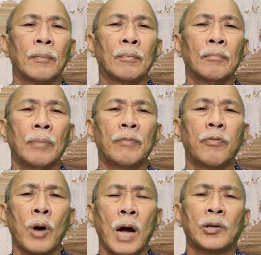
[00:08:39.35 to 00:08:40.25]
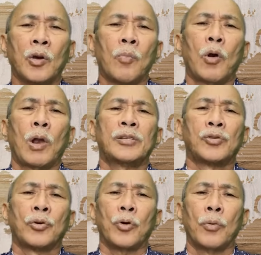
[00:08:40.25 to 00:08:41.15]
Before
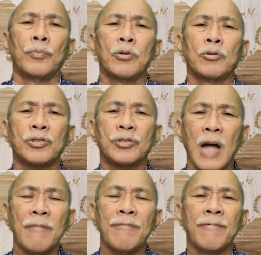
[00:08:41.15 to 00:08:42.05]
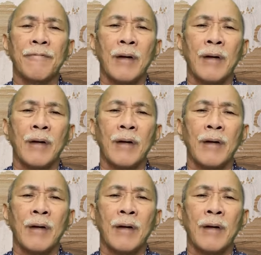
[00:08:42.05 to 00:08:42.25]
accumulation of new stuff